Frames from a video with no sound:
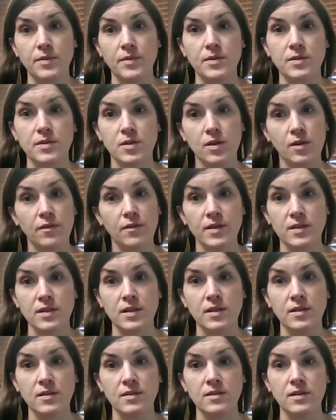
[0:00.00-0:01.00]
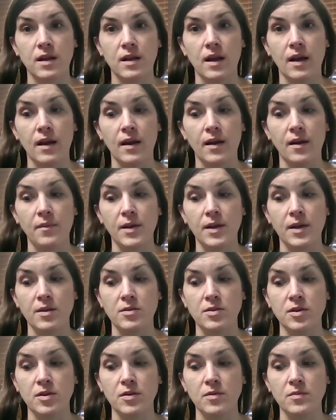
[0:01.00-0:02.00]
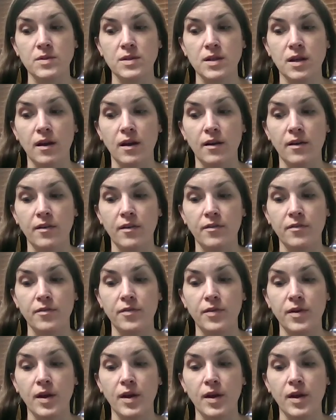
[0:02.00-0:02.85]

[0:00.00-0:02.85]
services um, in terms of